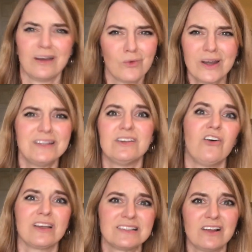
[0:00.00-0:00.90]
what
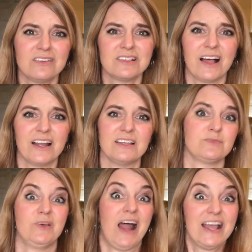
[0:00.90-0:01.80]
adult gets tonsillitis?
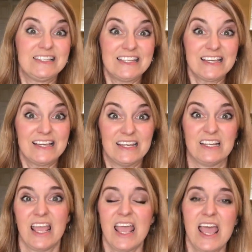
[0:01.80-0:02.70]
But I did